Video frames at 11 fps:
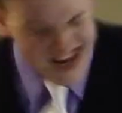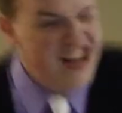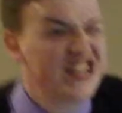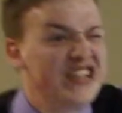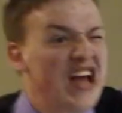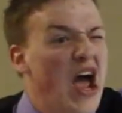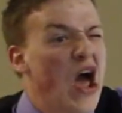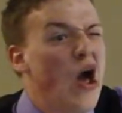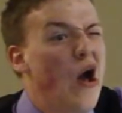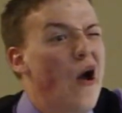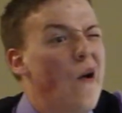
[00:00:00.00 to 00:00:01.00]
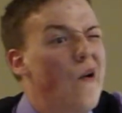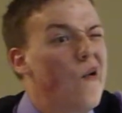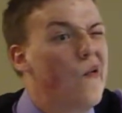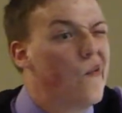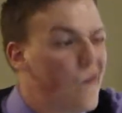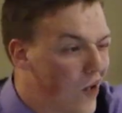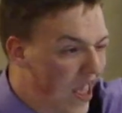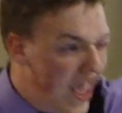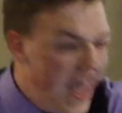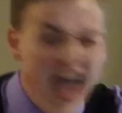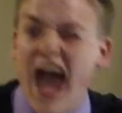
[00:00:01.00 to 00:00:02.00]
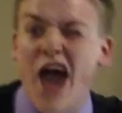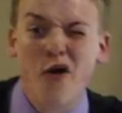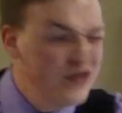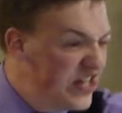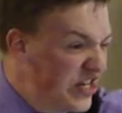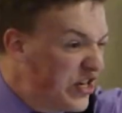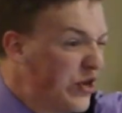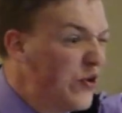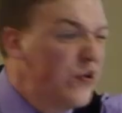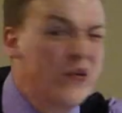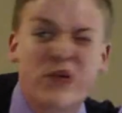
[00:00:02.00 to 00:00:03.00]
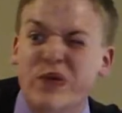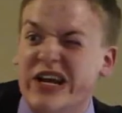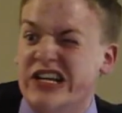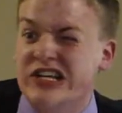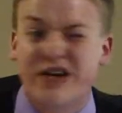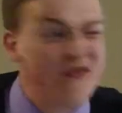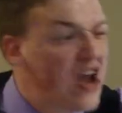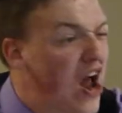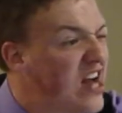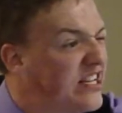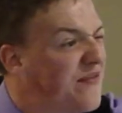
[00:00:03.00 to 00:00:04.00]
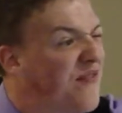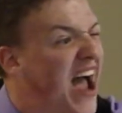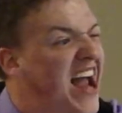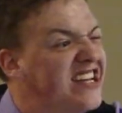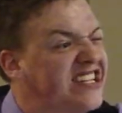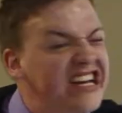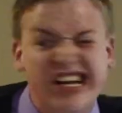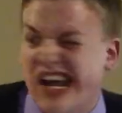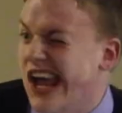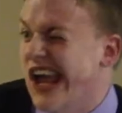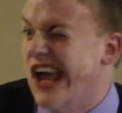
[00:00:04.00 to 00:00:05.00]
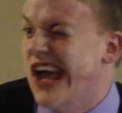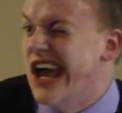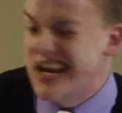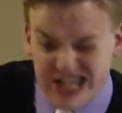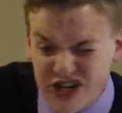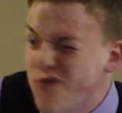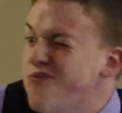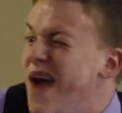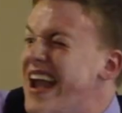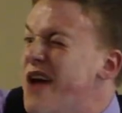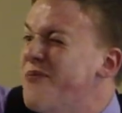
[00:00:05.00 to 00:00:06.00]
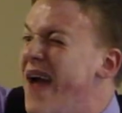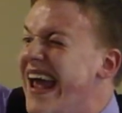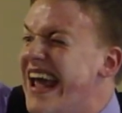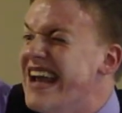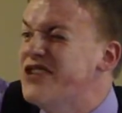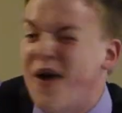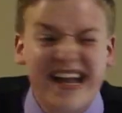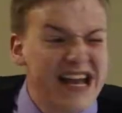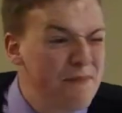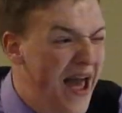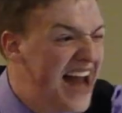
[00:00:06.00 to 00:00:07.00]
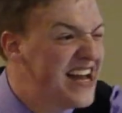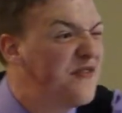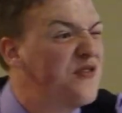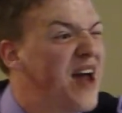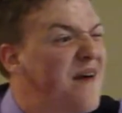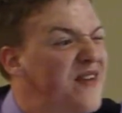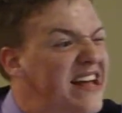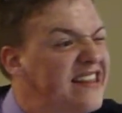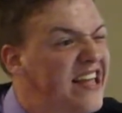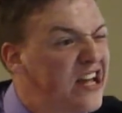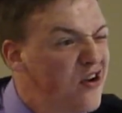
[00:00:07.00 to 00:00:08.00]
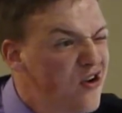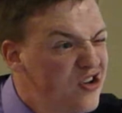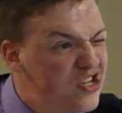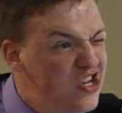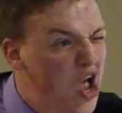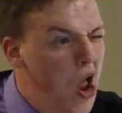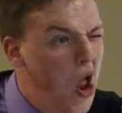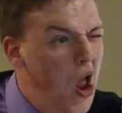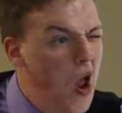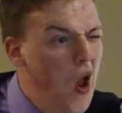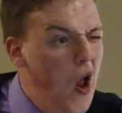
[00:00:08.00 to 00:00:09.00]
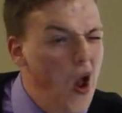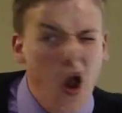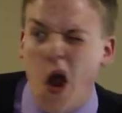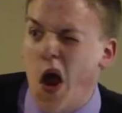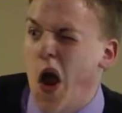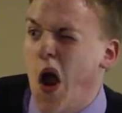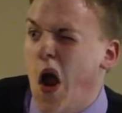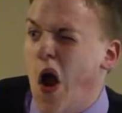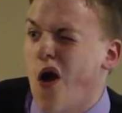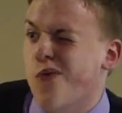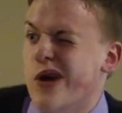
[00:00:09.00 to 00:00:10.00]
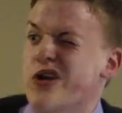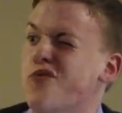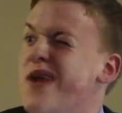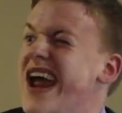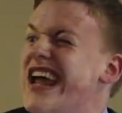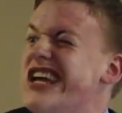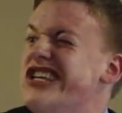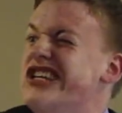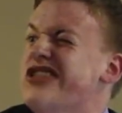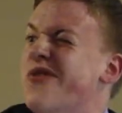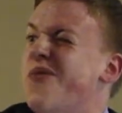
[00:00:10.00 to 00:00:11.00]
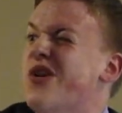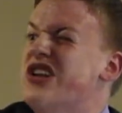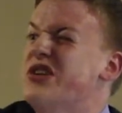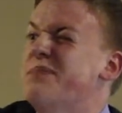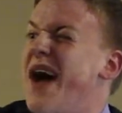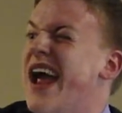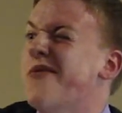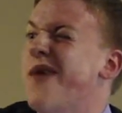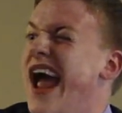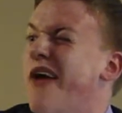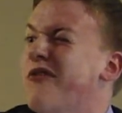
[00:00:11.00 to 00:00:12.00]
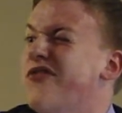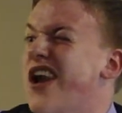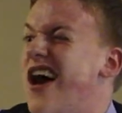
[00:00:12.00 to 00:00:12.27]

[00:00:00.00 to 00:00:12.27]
So, how did you get into philosophizing? Did you run away and join a band of traveling thinkers? Or were you raised in the woods by a wild philosopher?